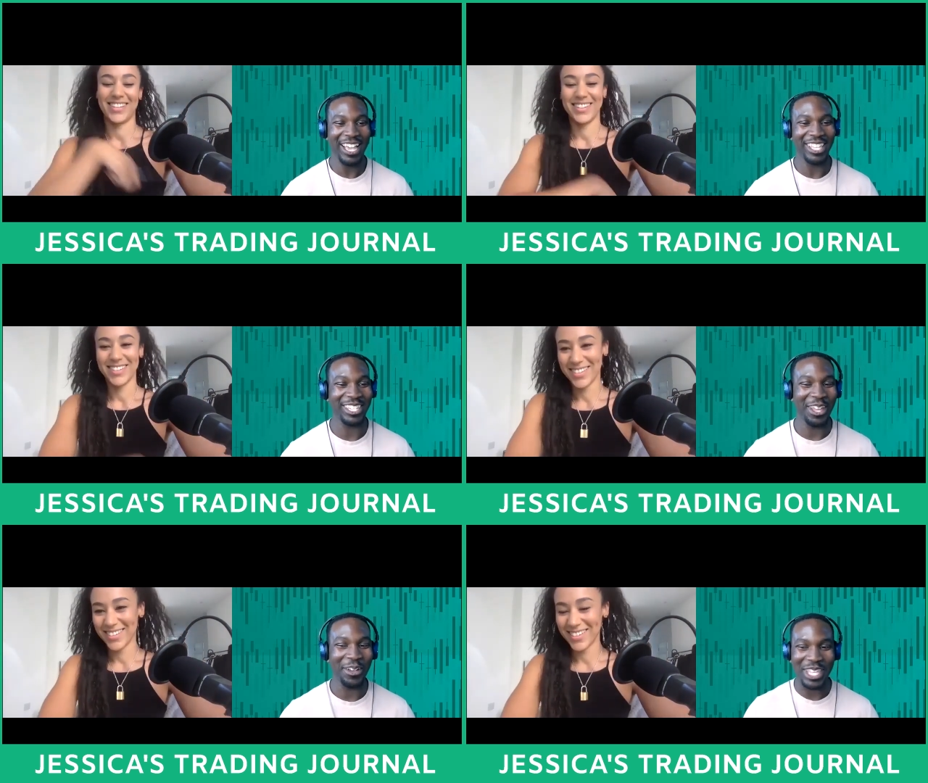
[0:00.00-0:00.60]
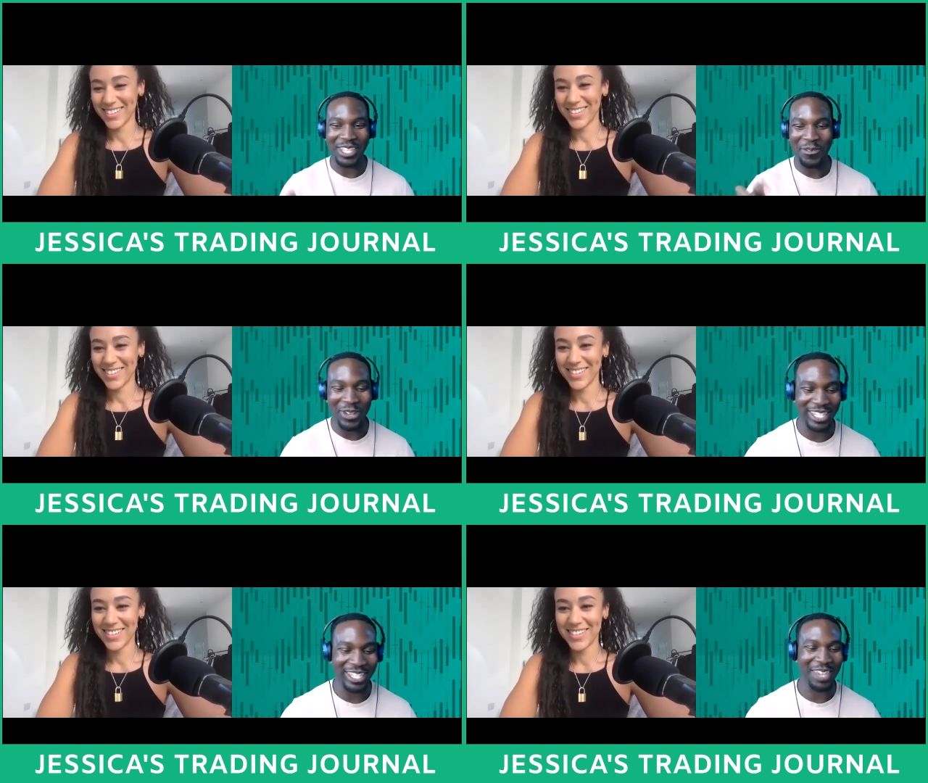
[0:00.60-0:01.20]
Speaker 1: there's enough. There's other
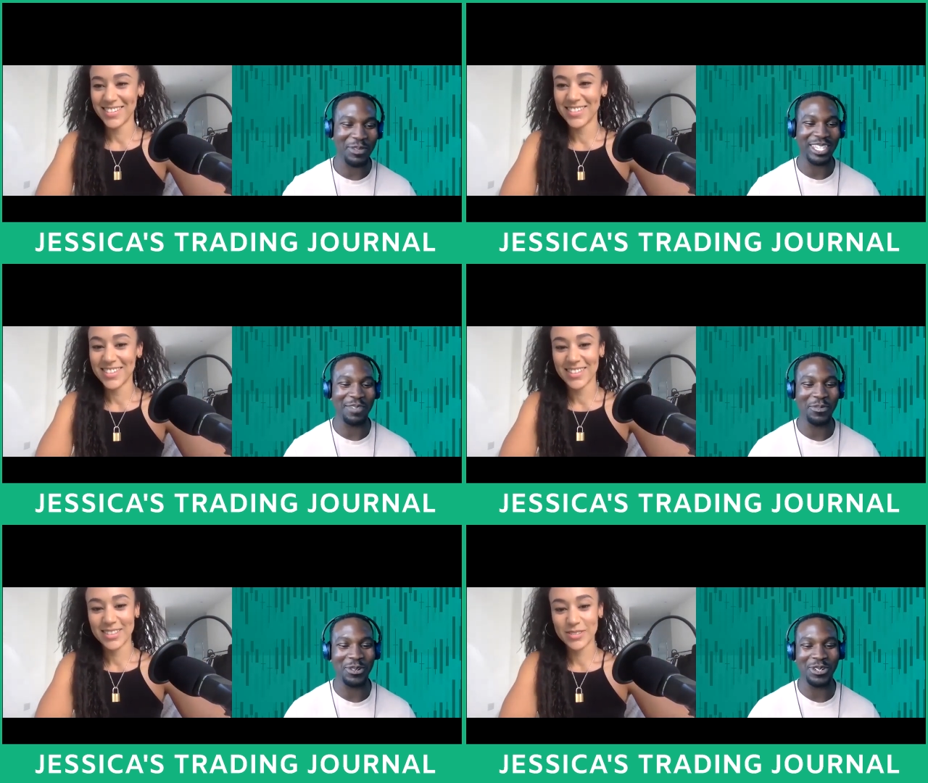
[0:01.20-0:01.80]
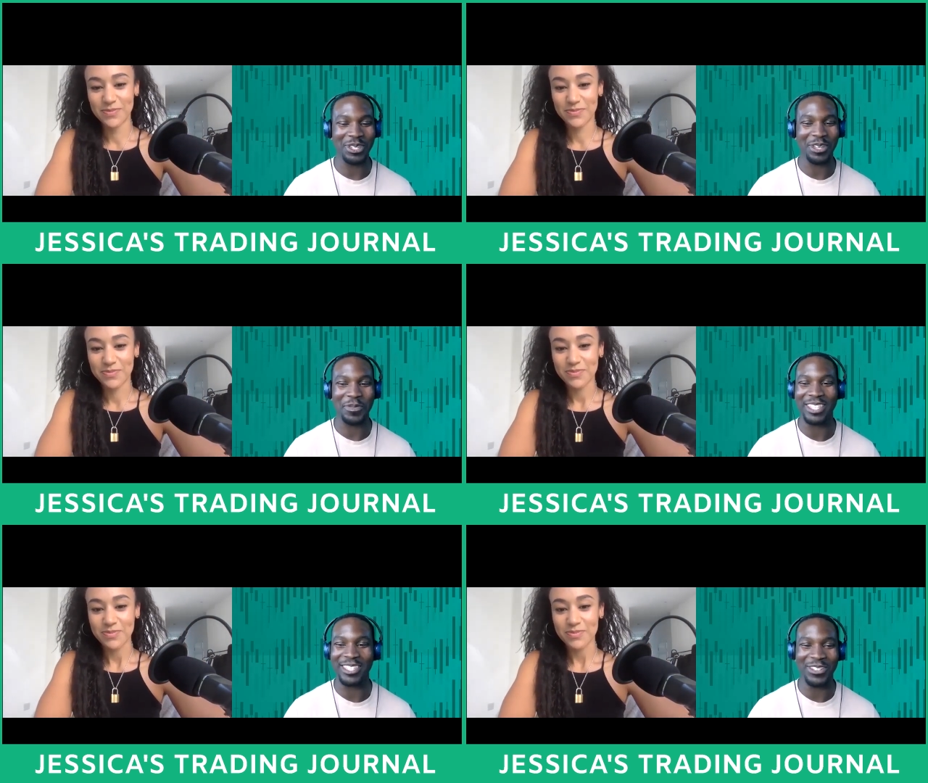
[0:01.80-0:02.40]
ones. Keep it simple,
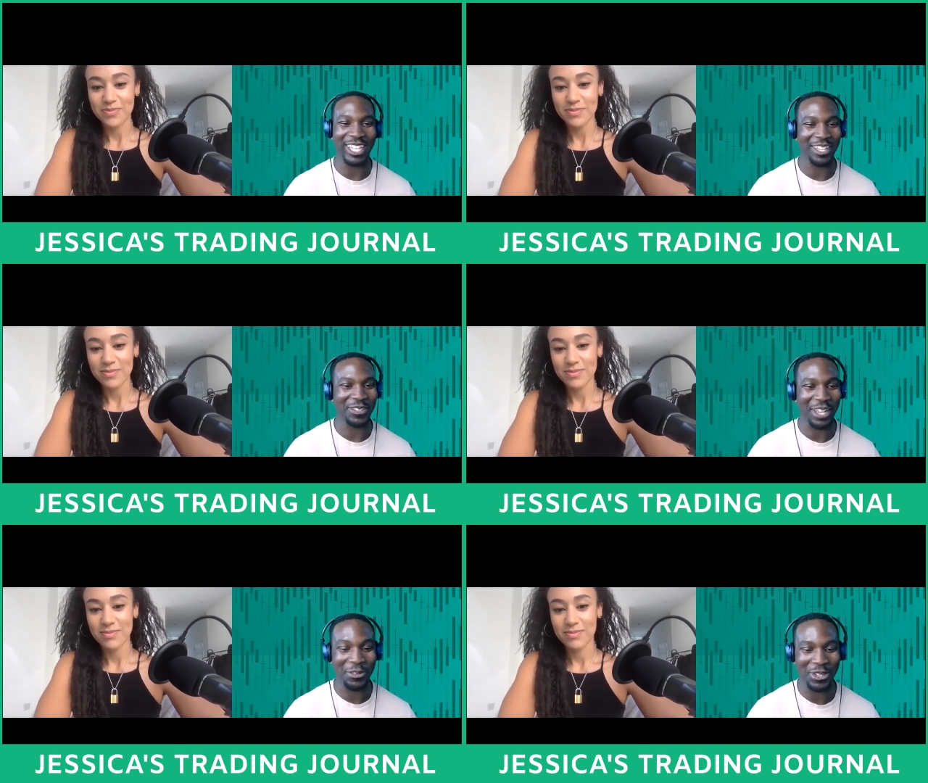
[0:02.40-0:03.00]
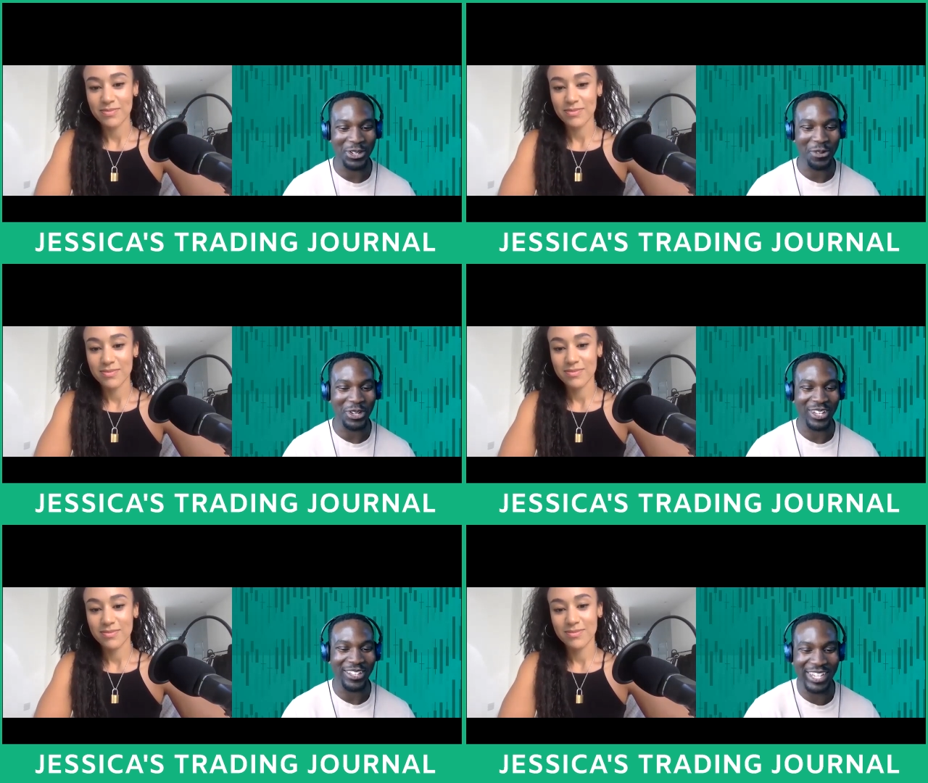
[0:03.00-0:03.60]
stupid, and all that stuff. So I wasn't sure which one